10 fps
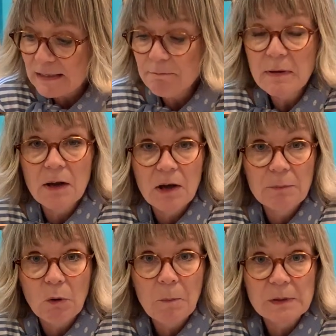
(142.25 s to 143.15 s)
similar
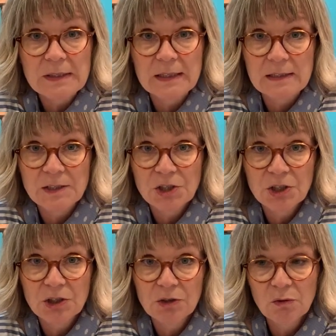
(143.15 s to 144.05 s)
properties to